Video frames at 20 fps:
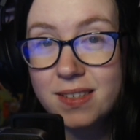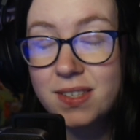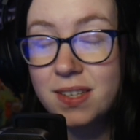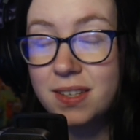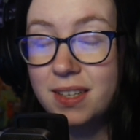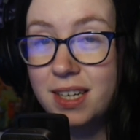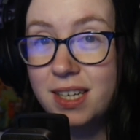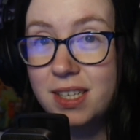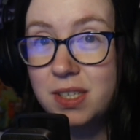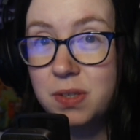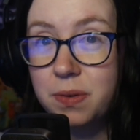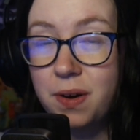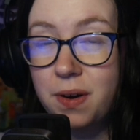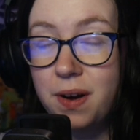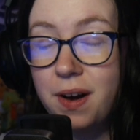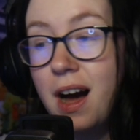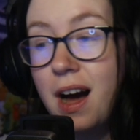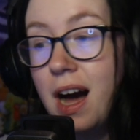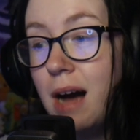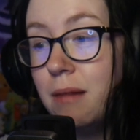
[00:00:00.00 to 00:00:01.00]
So guess
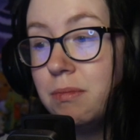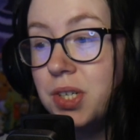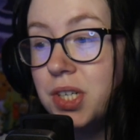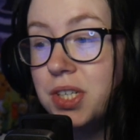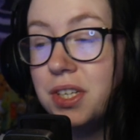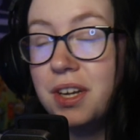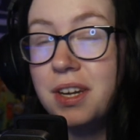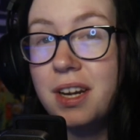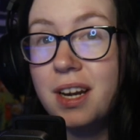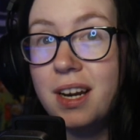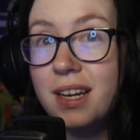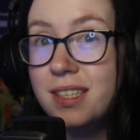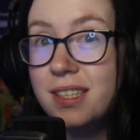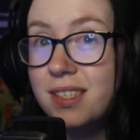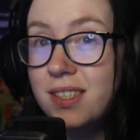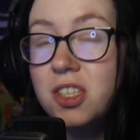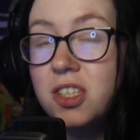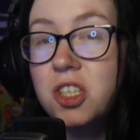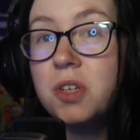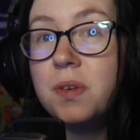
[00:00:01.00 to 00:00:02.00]
what? I'm just going to
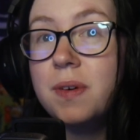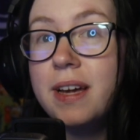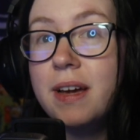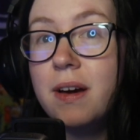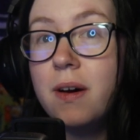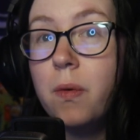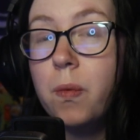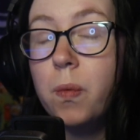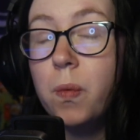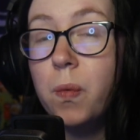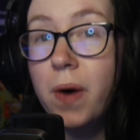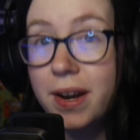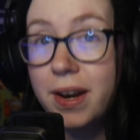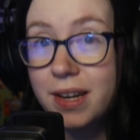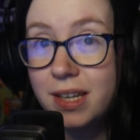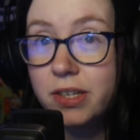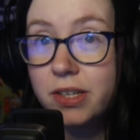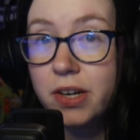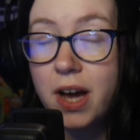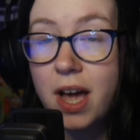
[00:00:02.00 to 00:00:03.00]
listen to it one
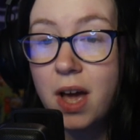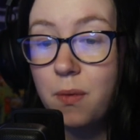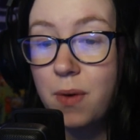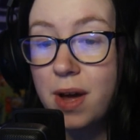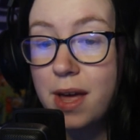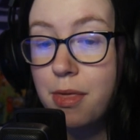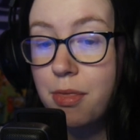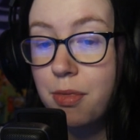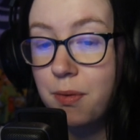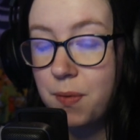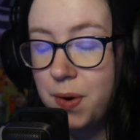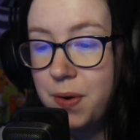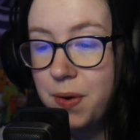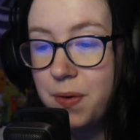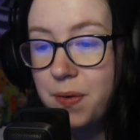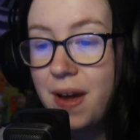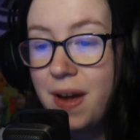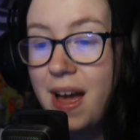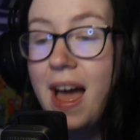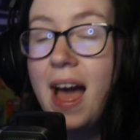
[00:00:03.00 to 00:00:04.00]
entire way
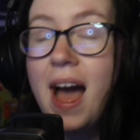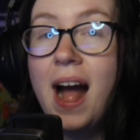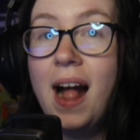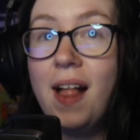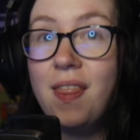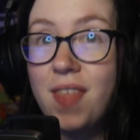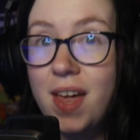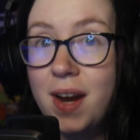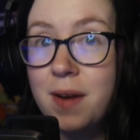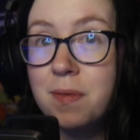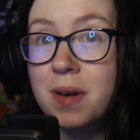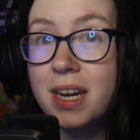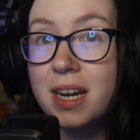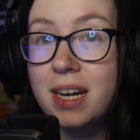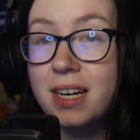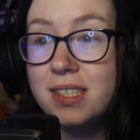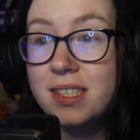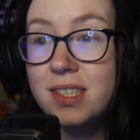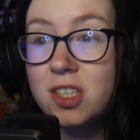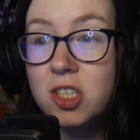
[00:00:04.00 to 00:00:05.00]
through and then I'm going
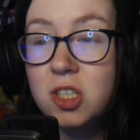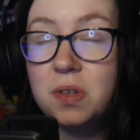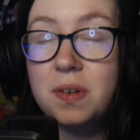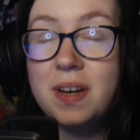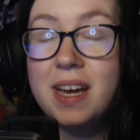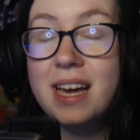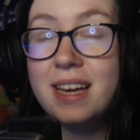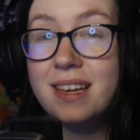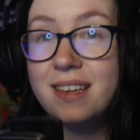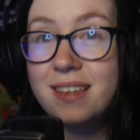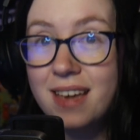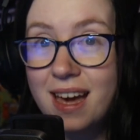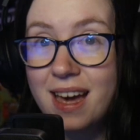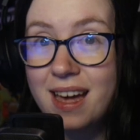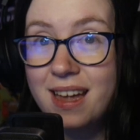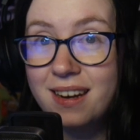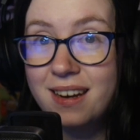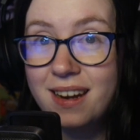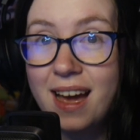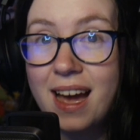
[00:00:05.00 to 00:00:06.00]
to listen to it
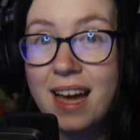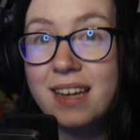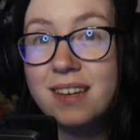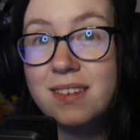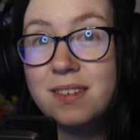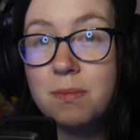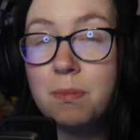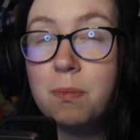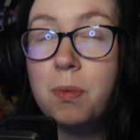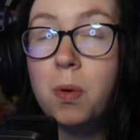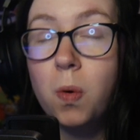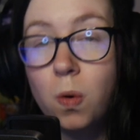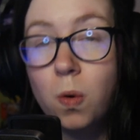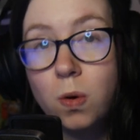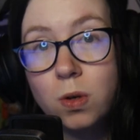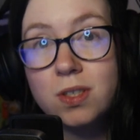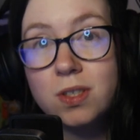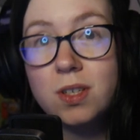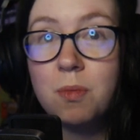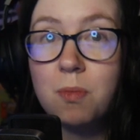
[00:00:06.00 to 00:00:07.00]
again and
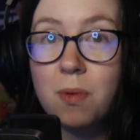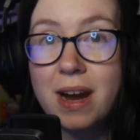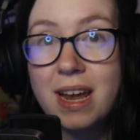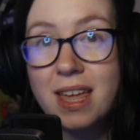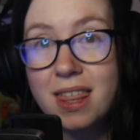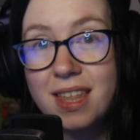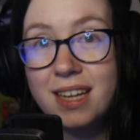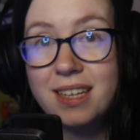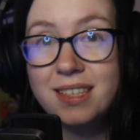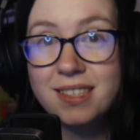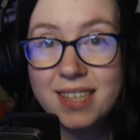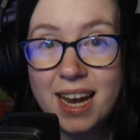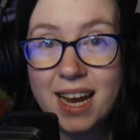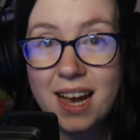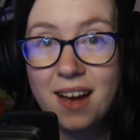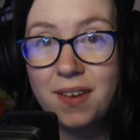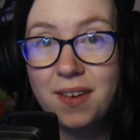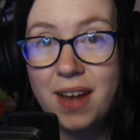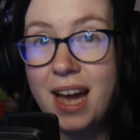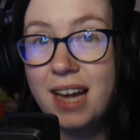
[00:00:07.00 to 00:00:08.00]
pause to break things
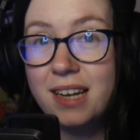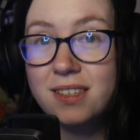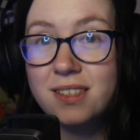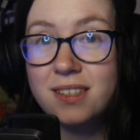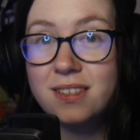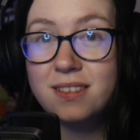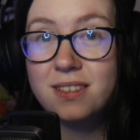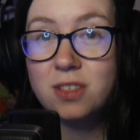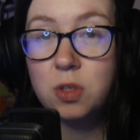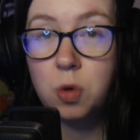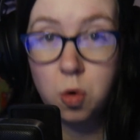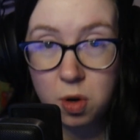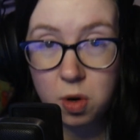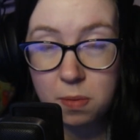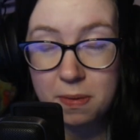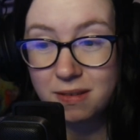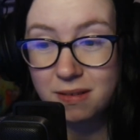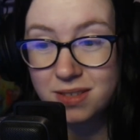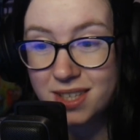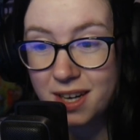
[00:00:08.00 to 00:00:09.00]
down and talk
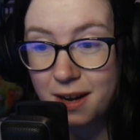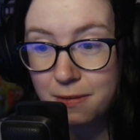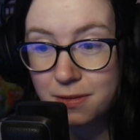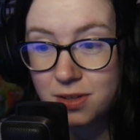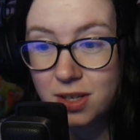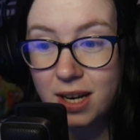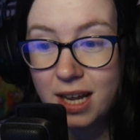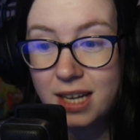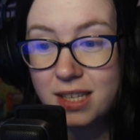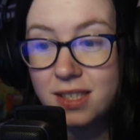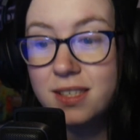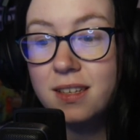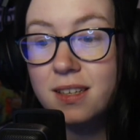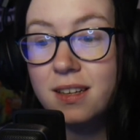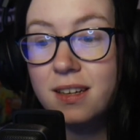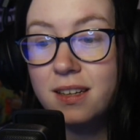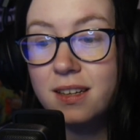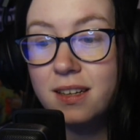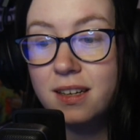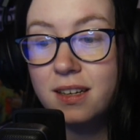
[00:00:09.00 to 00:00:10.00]
about stuff. So let's
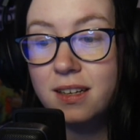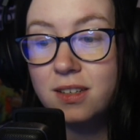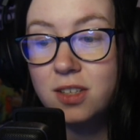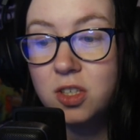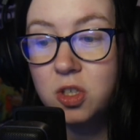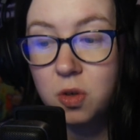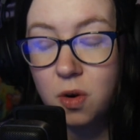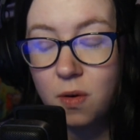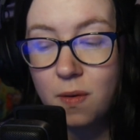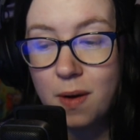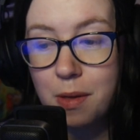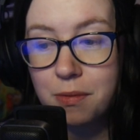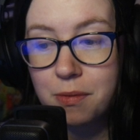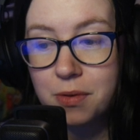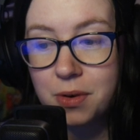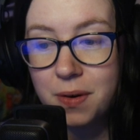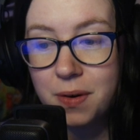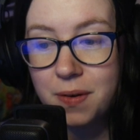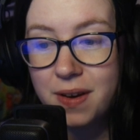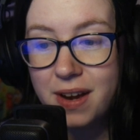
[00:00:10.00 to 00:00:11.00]
do a run
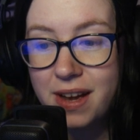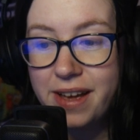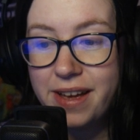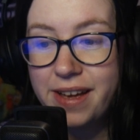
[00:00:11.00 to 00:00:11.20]
through.